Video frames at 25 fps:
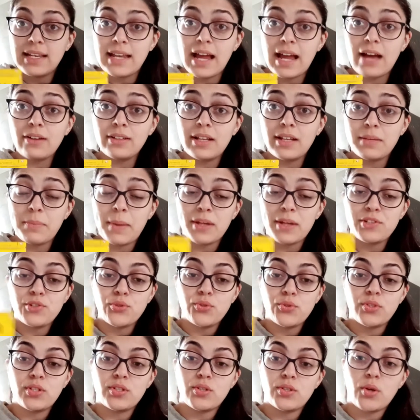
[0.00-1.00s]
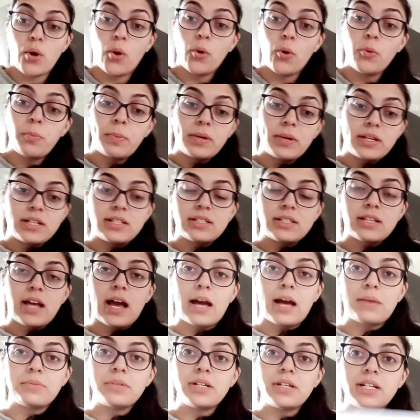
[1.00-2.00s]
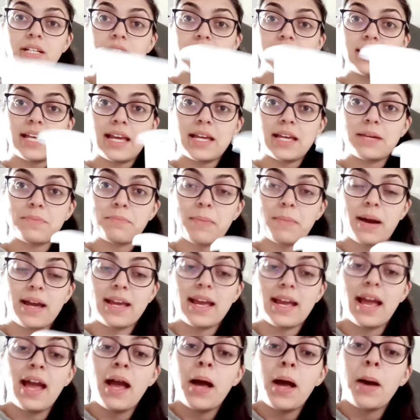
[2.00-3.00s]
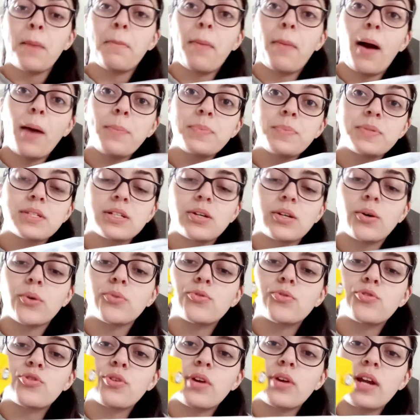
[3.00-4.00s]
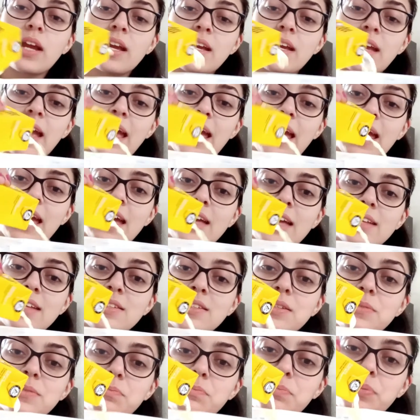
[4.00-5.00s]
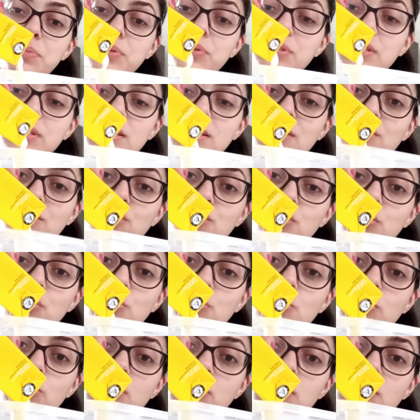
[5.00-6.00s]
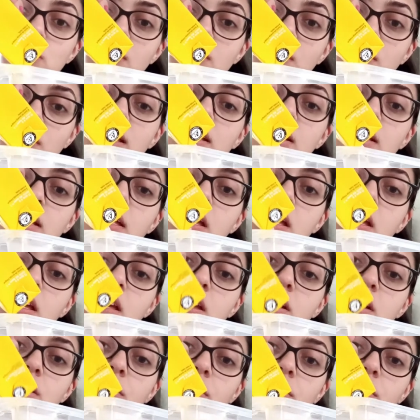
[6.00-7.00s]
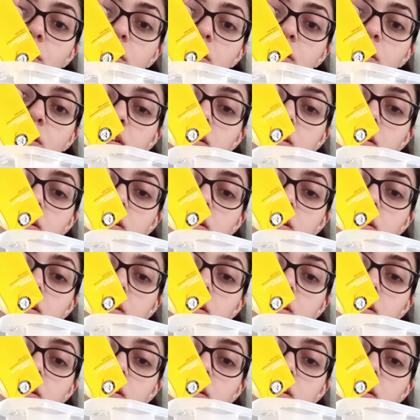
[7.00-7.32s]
Now that my juice is opened, I'm gonna take my popsicle tray and put the juice here.